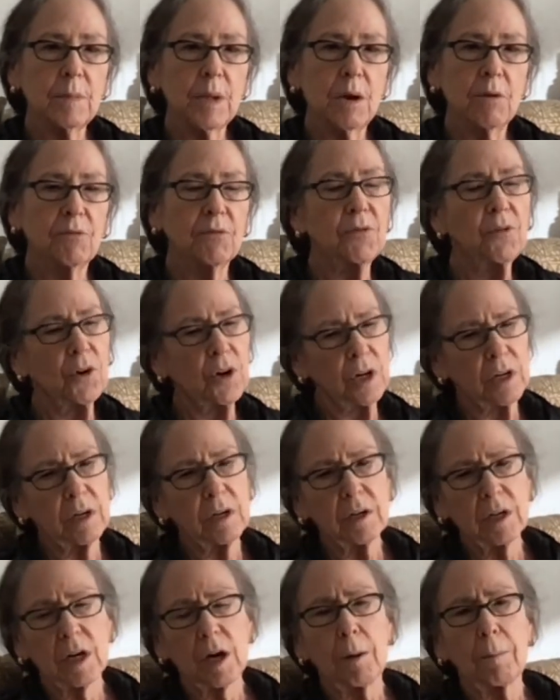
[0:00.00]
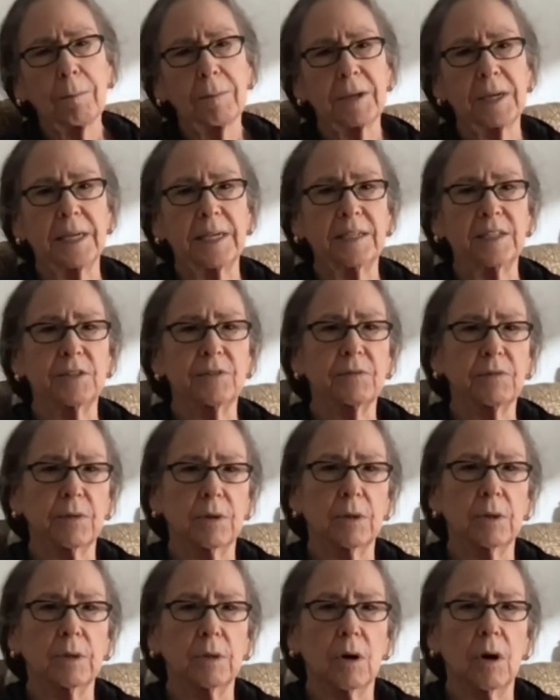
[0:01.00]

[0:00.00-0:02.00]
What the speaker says: for companies, for